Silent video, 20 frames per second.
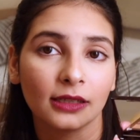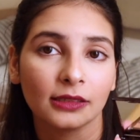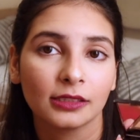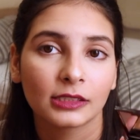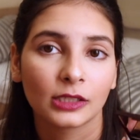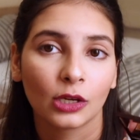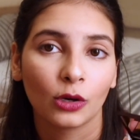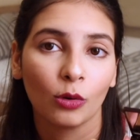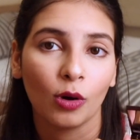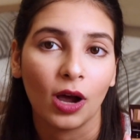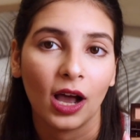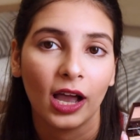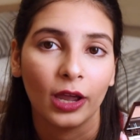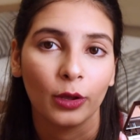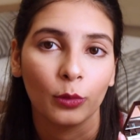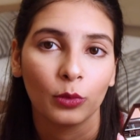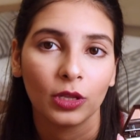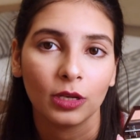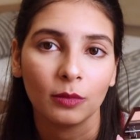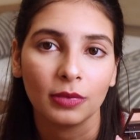So
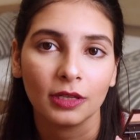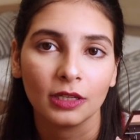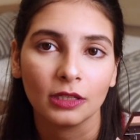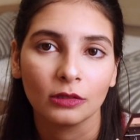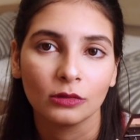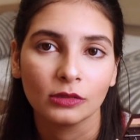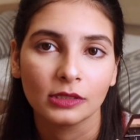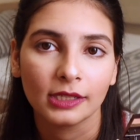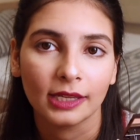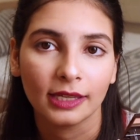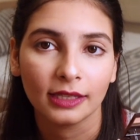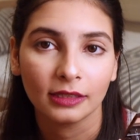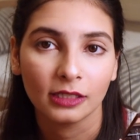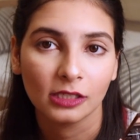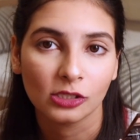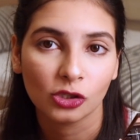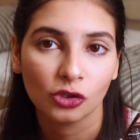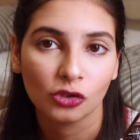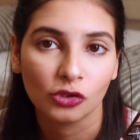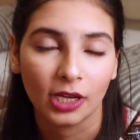I will be using
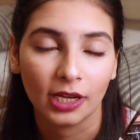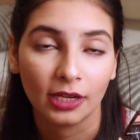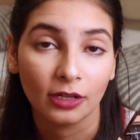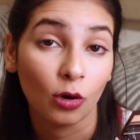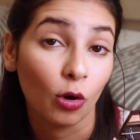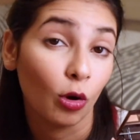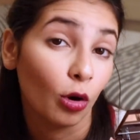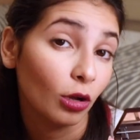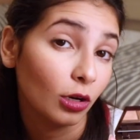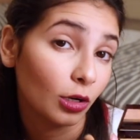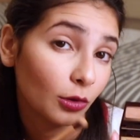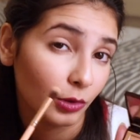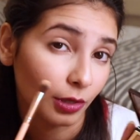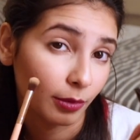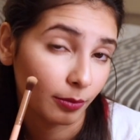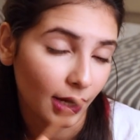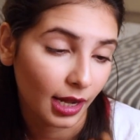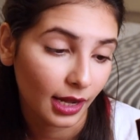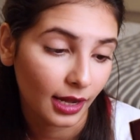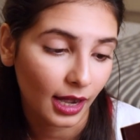this shade all
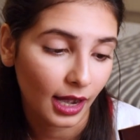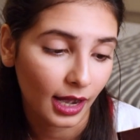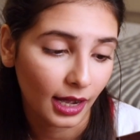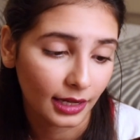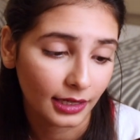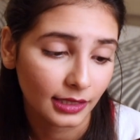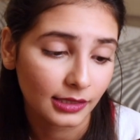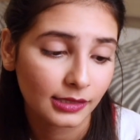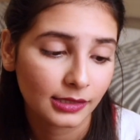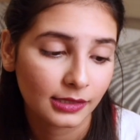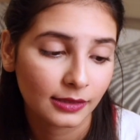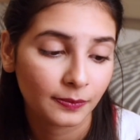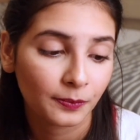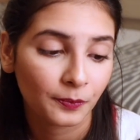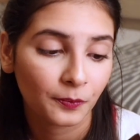over my eyes.